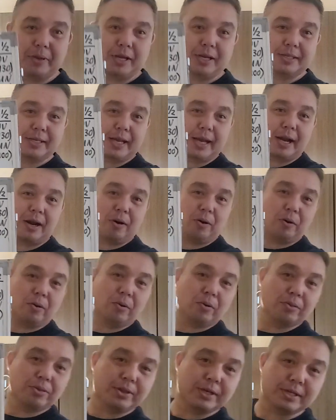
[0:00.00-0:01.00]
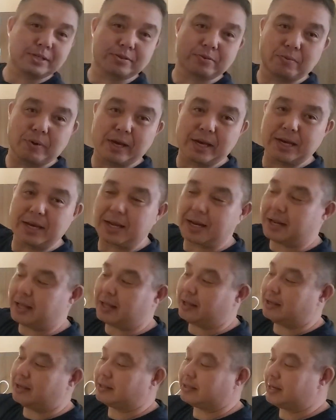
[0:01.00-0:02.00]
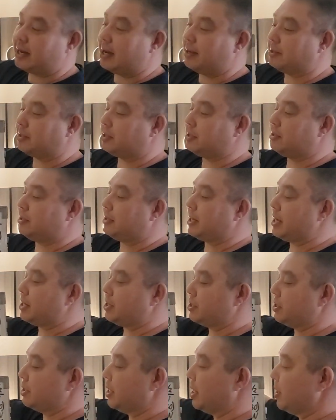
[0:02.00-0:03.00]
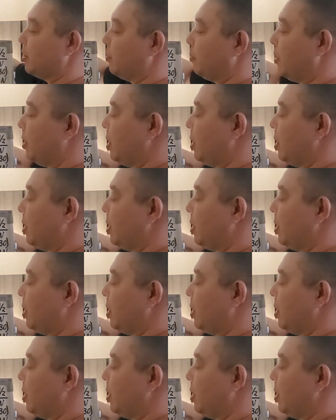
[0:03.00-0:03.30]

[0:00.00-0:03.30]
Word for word: because I gotta hold this right on it. It's not stationed on the